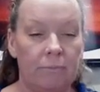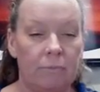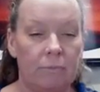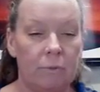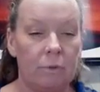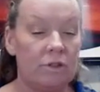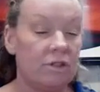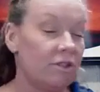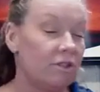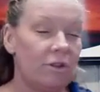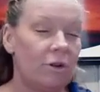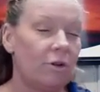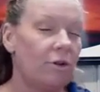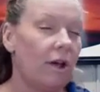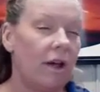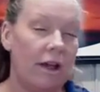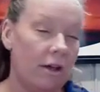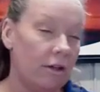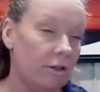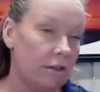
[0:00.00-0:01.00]
which is so
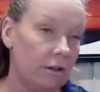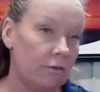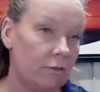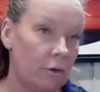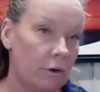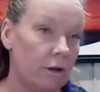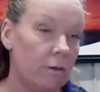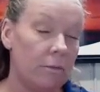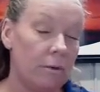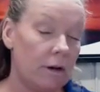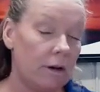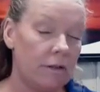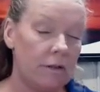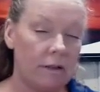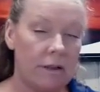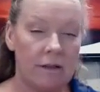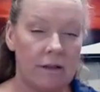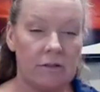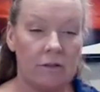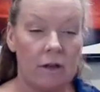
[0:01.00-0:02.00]
not healthy for you, but
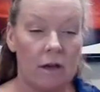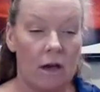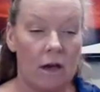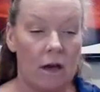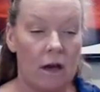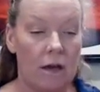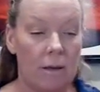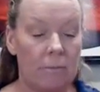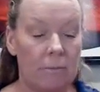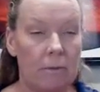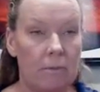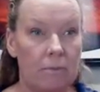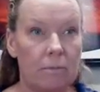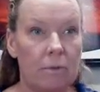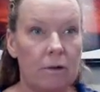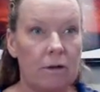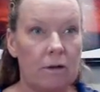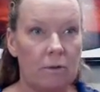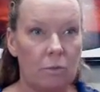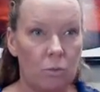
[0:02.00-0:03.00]
nonetheless.
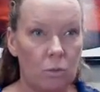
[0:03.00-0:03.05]
But